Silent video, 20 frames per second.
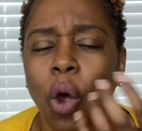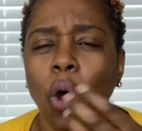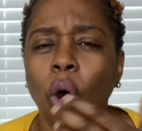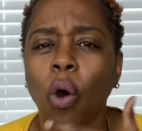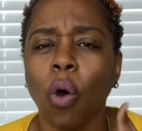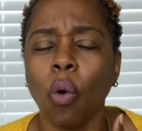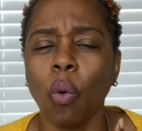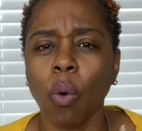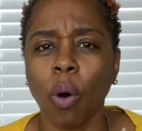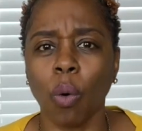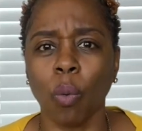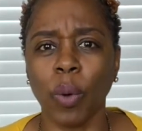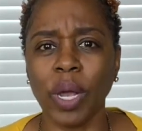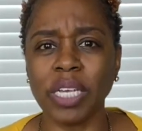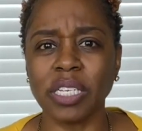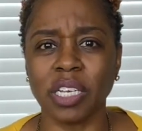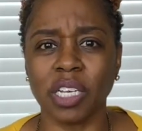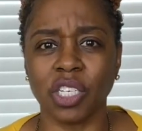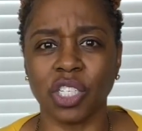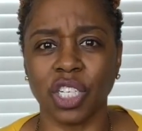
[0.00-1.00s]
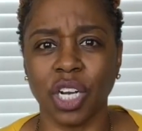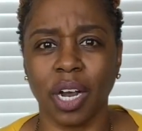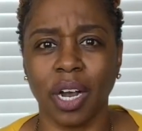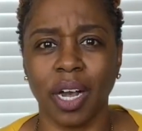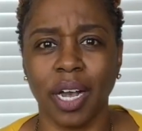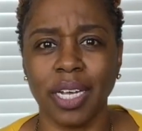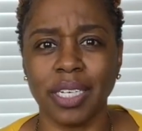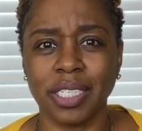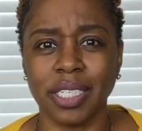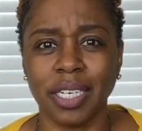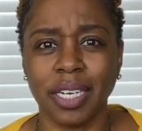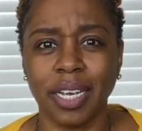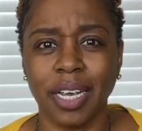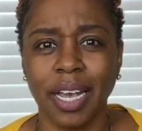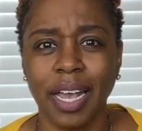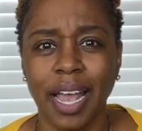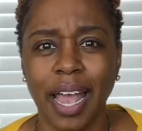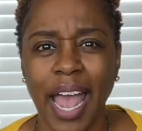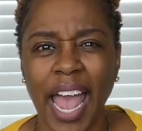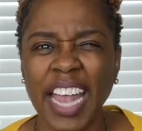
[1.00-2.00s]
Who are we to judge?
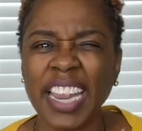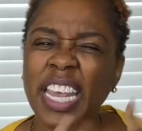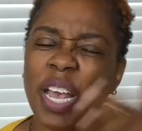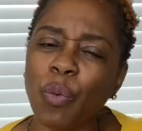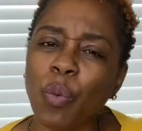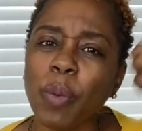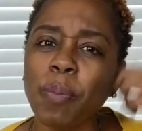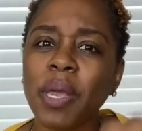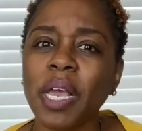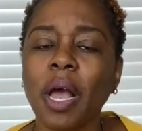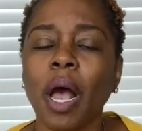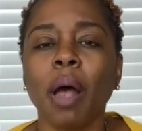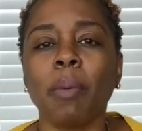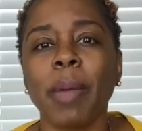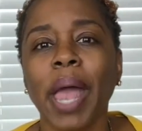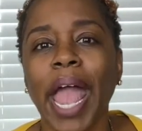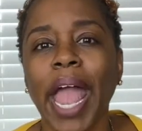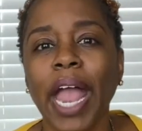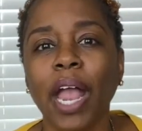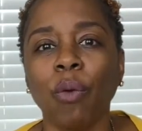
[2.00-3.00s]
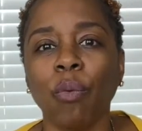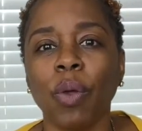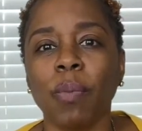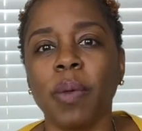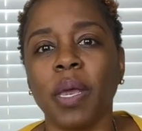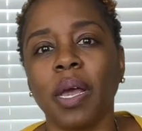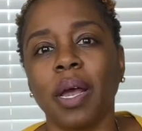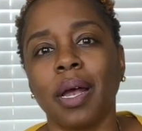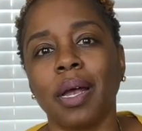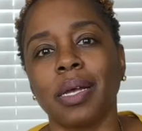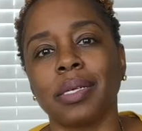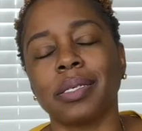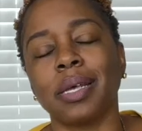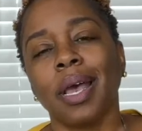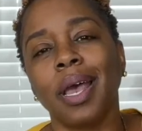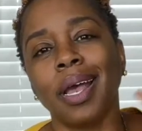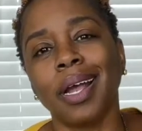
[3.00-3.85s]
And then we become angry because